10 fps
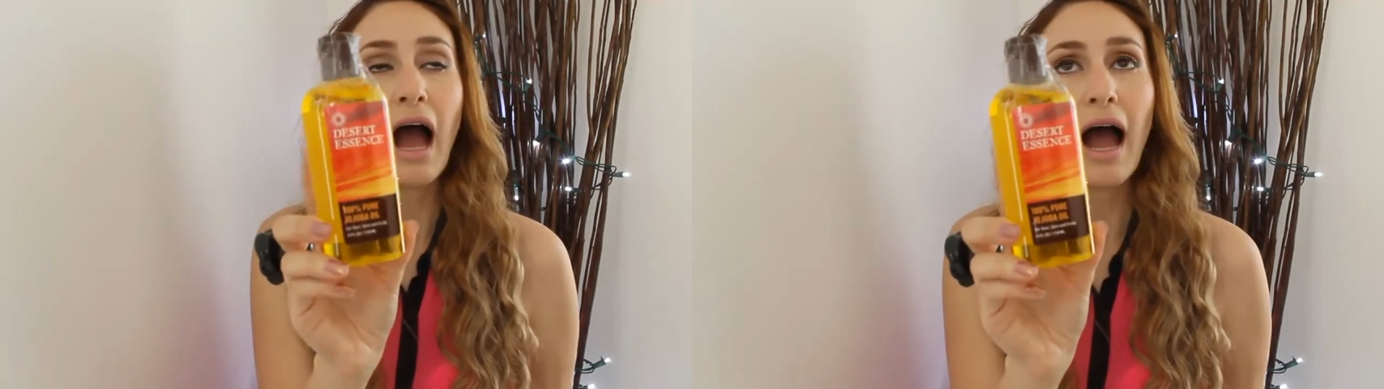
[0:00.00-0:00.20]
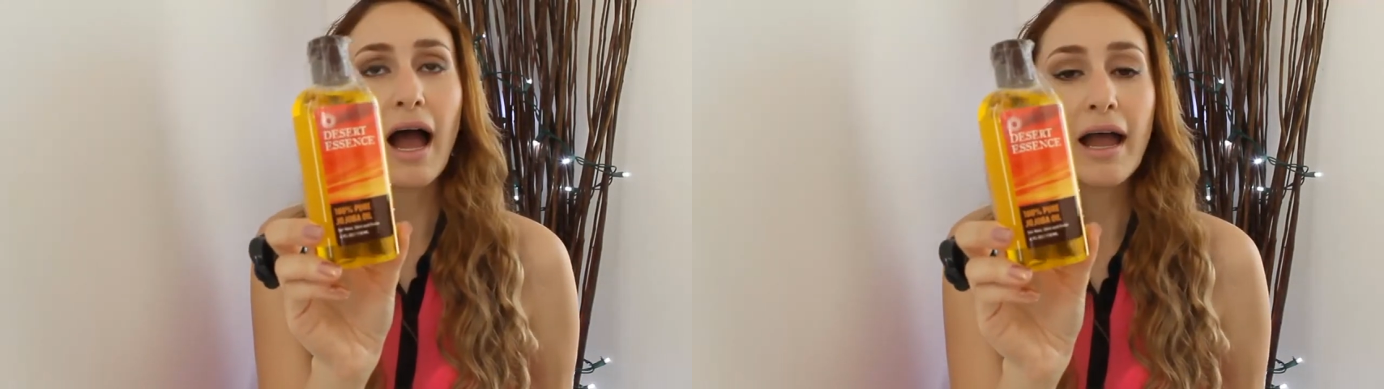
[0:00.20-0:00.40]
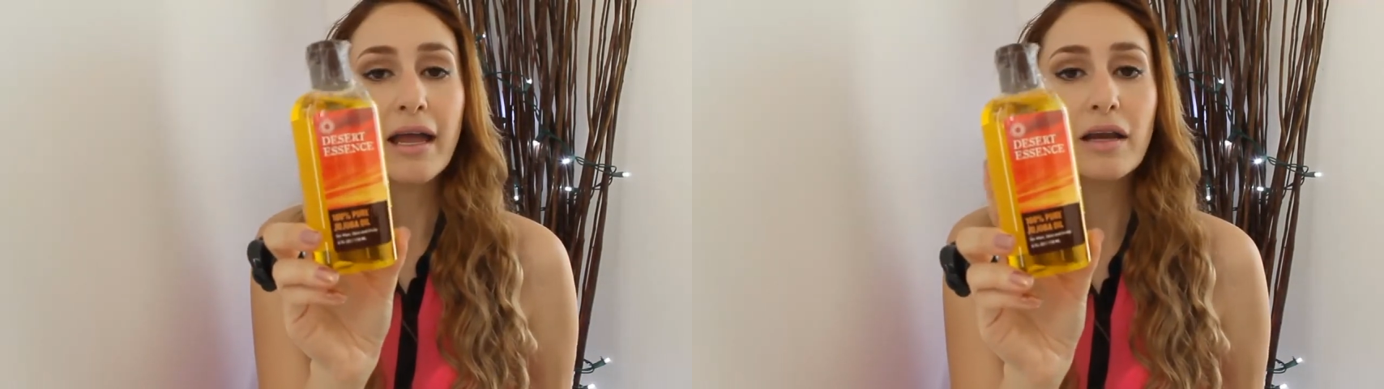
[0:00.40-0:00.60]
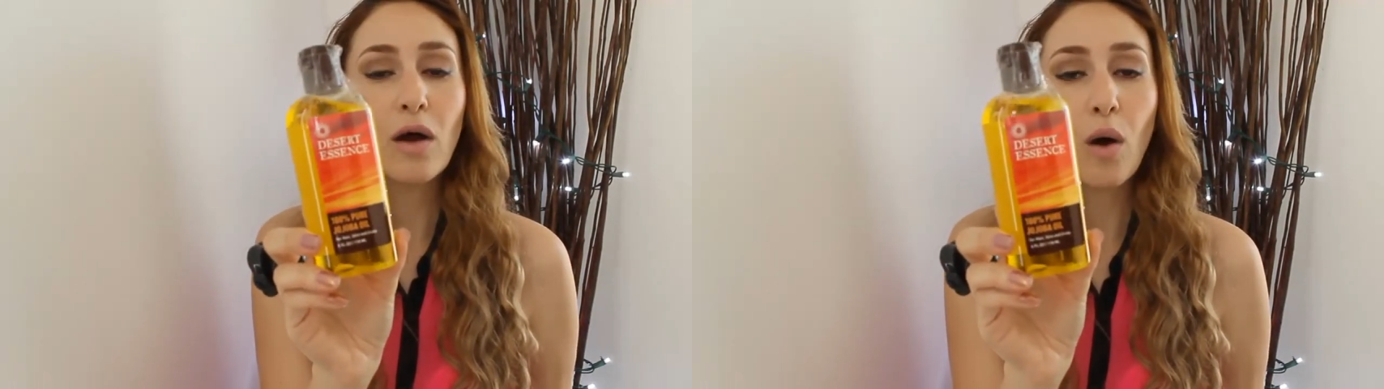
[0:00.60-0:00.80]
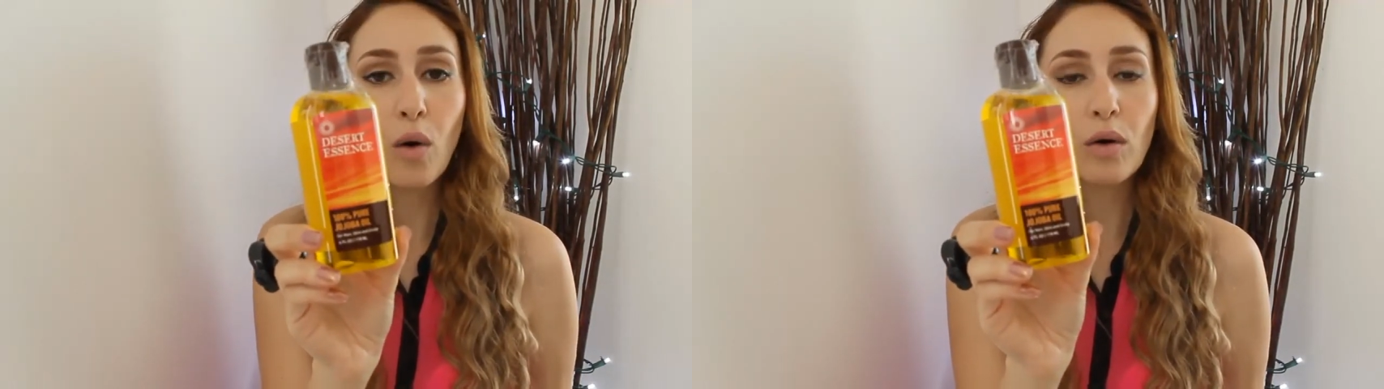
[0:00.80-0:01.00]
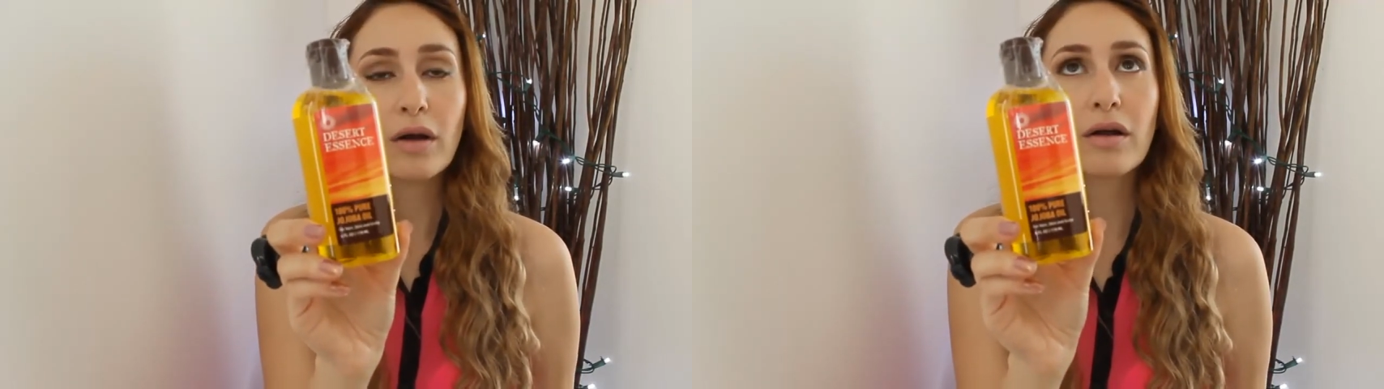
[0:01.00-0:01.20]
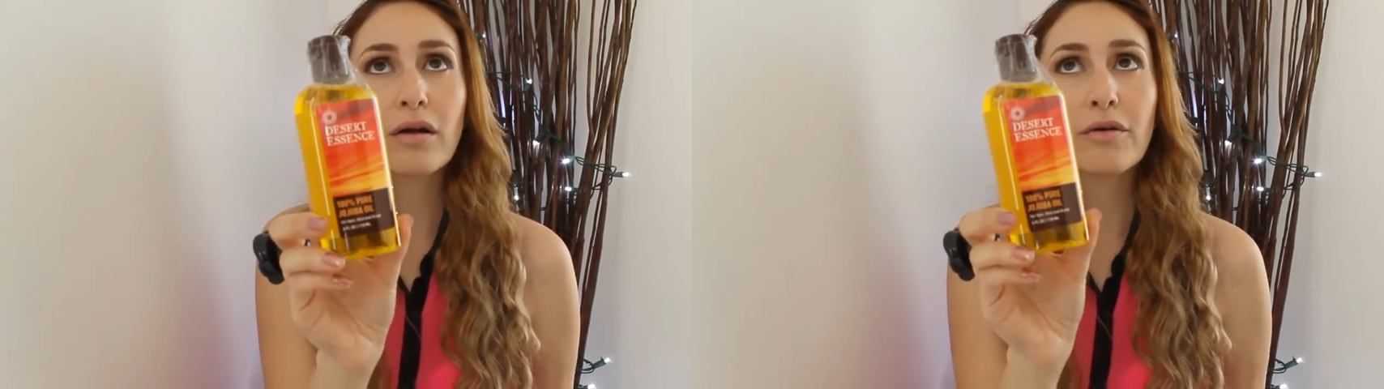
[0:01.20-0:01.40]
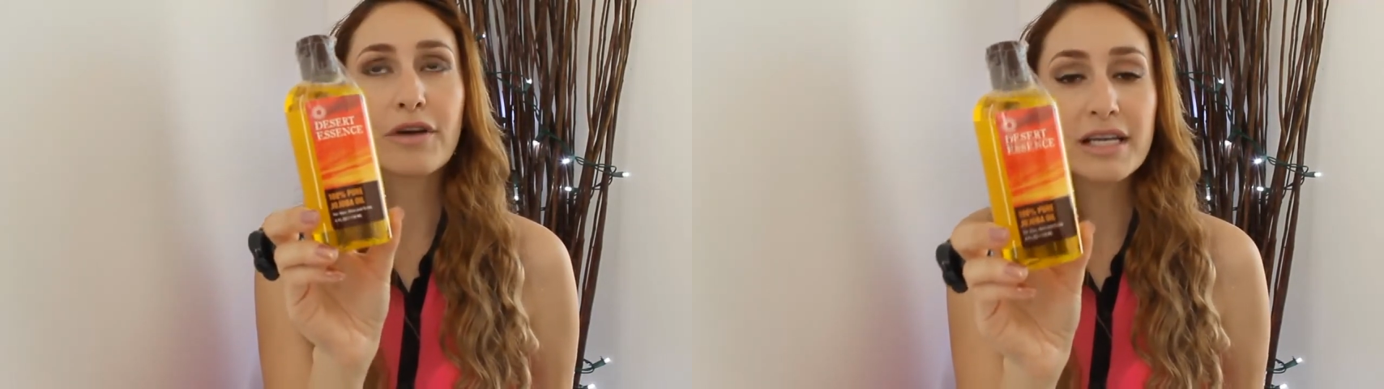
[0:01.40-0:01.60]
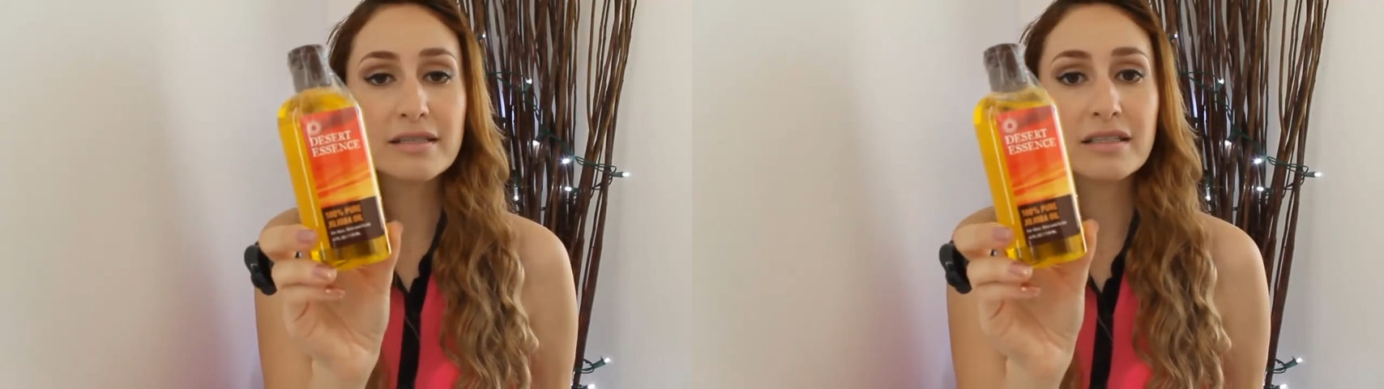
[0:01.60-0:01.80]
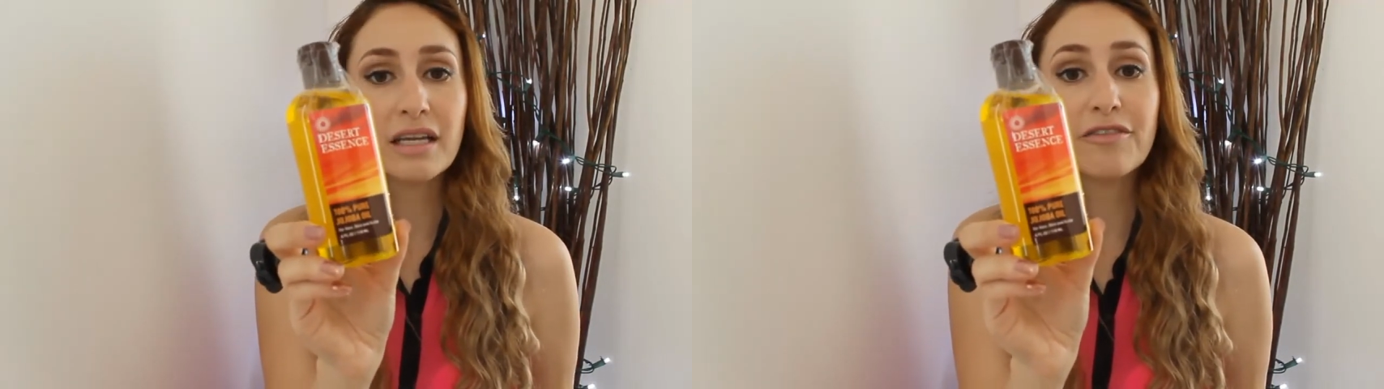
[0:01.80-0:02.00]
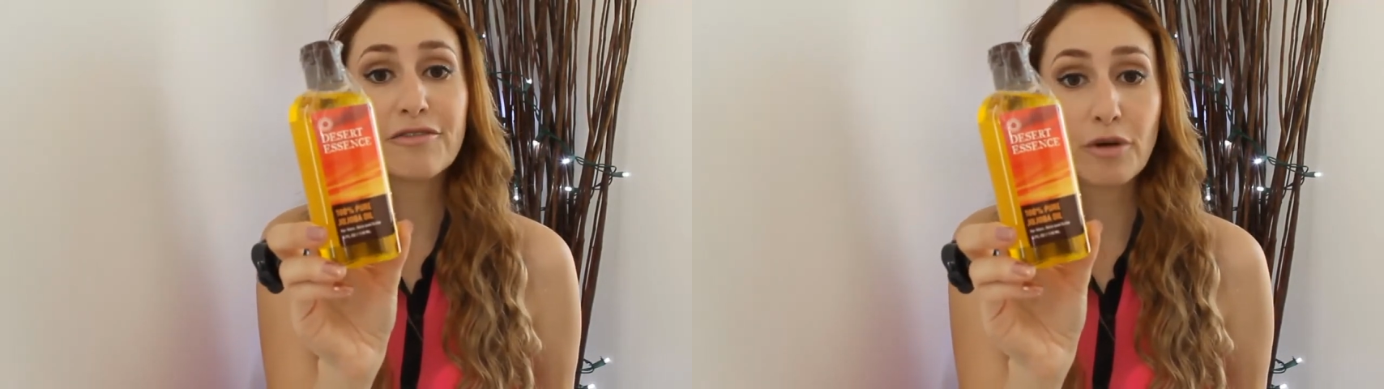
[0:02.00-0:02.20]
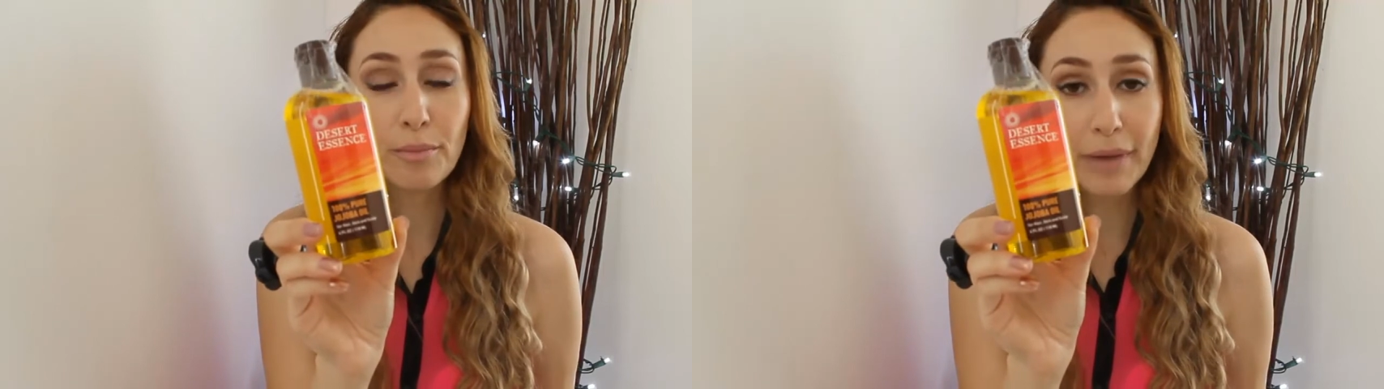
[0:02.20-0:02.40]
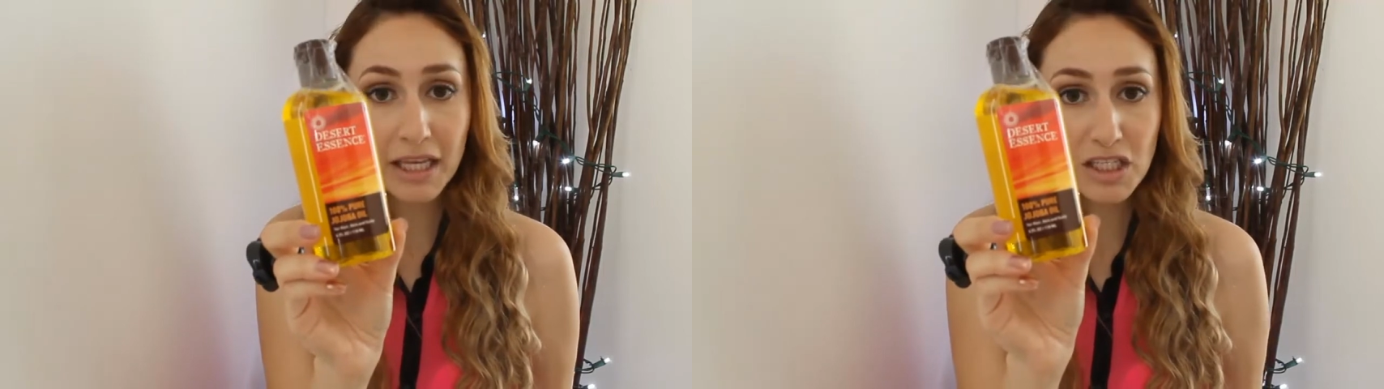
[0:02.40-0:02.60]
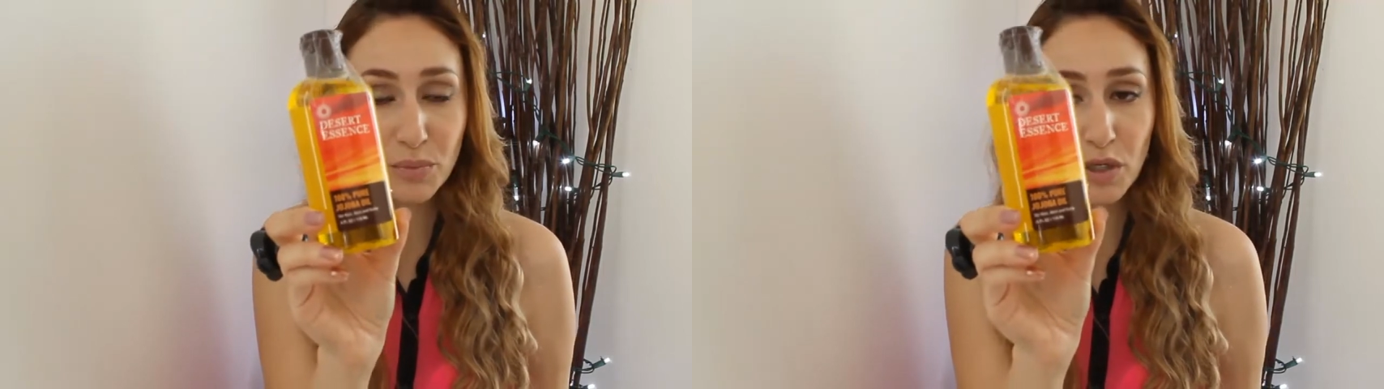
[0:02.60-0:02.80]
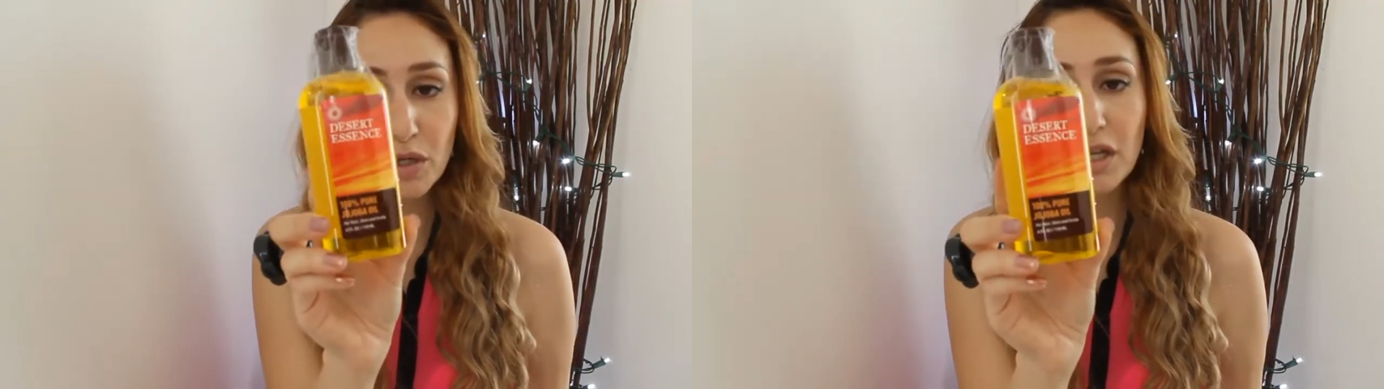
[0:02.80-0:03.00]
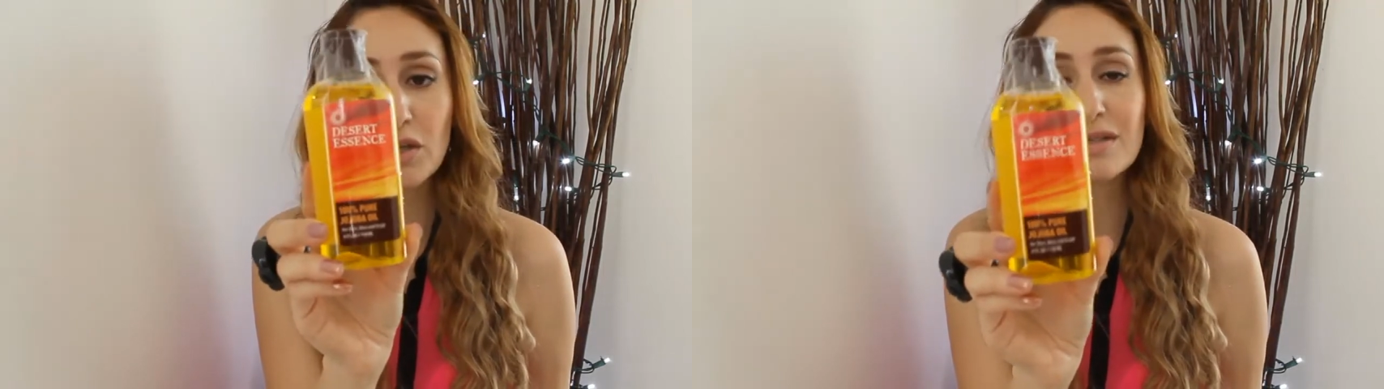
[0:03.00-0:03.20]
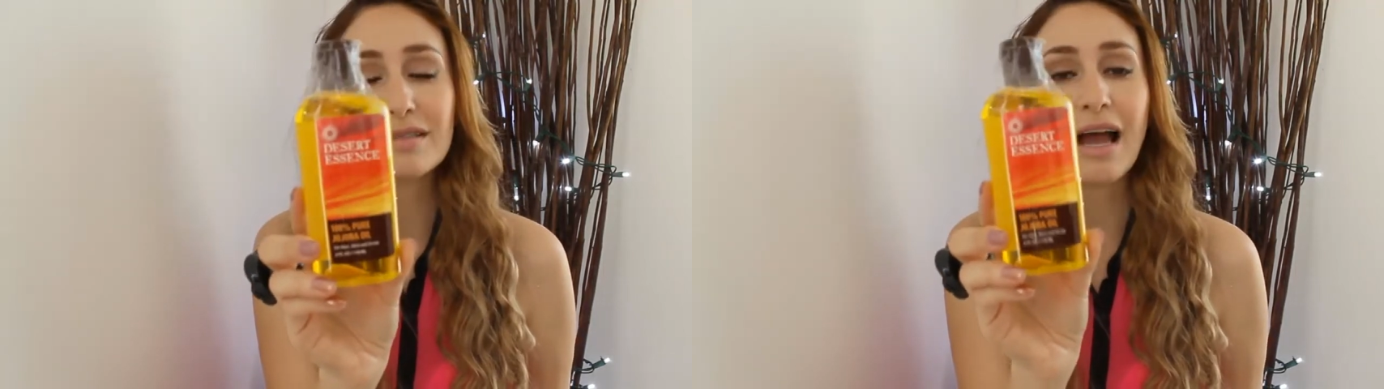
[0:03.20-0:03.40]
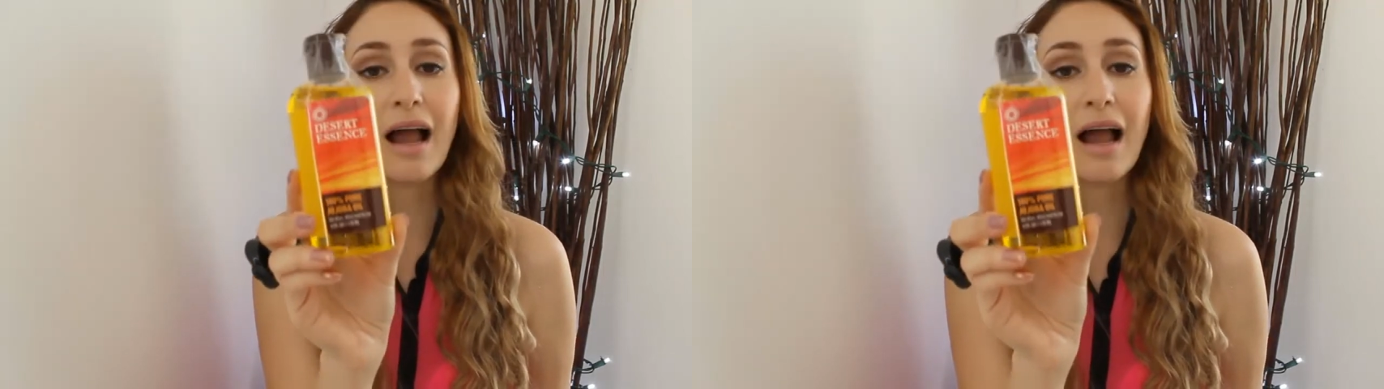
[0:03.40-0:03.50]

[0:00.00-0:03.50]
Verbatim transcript: I know Christy from Veggie Beauty used